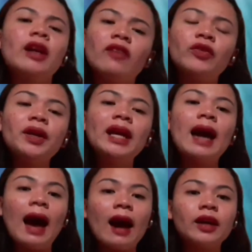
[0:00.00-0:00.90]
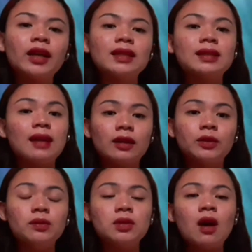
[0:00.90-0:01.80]
offering higher
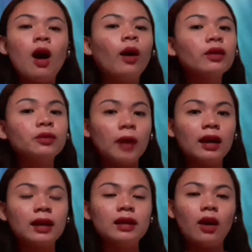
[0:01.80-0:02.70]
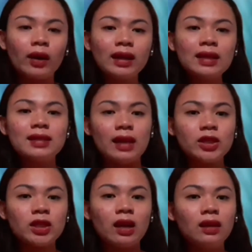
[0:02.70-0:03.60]
status or rank in the
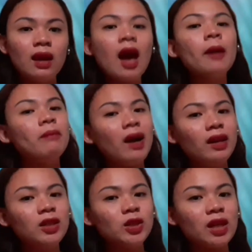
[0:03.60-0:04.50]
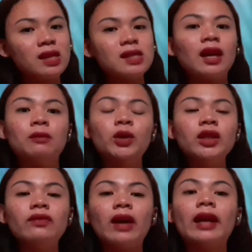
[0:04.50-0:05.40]
organization, managers can
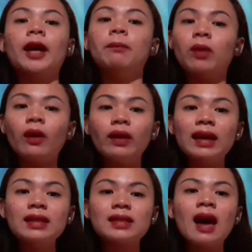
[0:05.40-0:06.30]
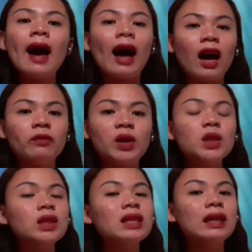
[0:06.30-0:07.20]
motivate employees
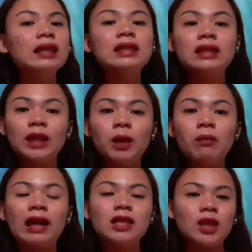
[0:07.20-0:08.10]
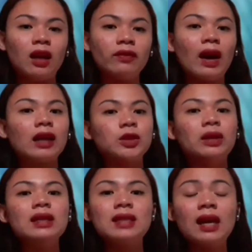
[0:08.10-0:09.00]
having esteem and
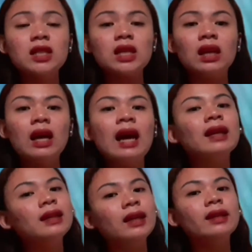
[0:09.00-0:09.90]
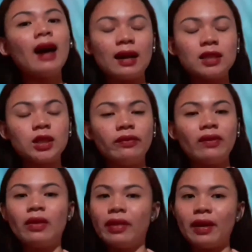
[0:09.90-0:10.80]
self-actualization need active
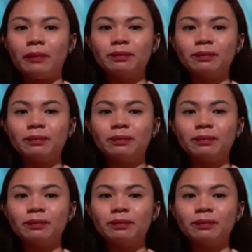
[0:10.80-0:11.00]
in them.